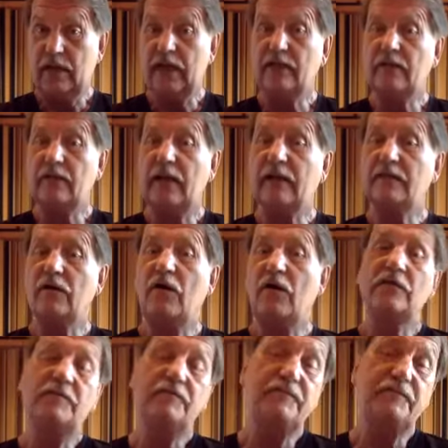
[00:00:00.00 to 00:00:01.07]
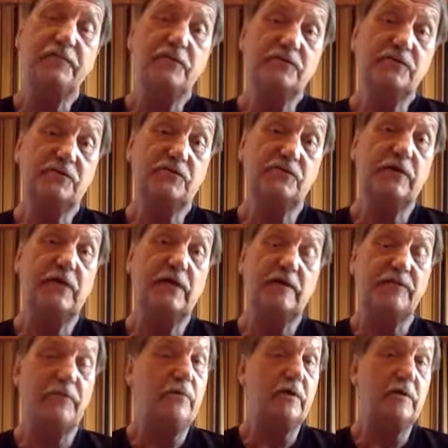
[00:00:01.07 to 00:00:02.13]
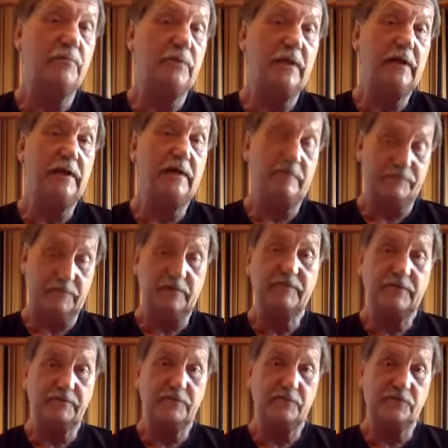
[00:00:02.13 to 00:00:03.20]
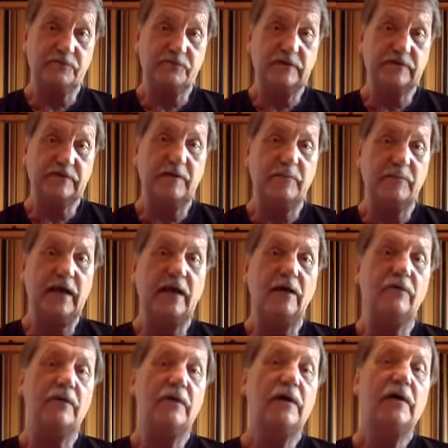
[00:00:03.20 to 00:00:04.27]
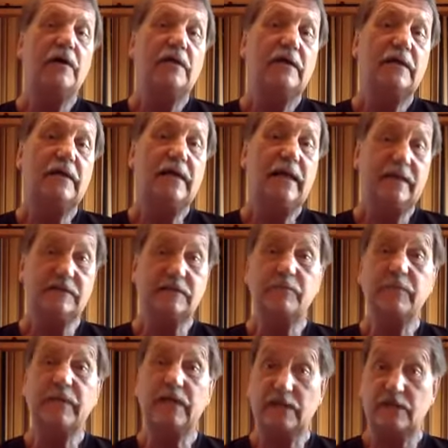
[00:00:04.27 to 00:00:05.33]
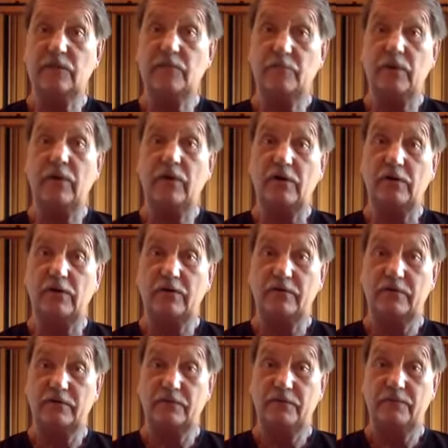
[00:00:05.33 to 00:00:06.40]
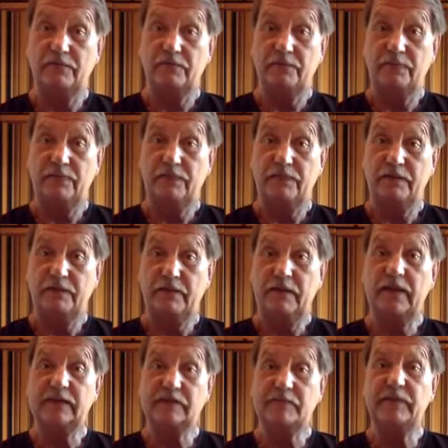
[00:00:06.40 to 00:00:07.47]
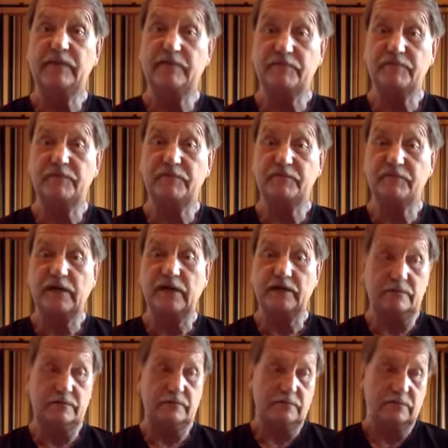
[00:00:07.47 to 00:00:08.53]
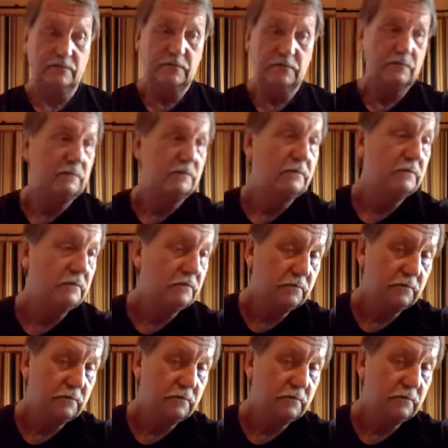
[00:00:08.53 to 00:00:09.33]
And on the first string, if you were going to play, if the first string is coming out, it has to be in the bar. It has to be at the fifth fret.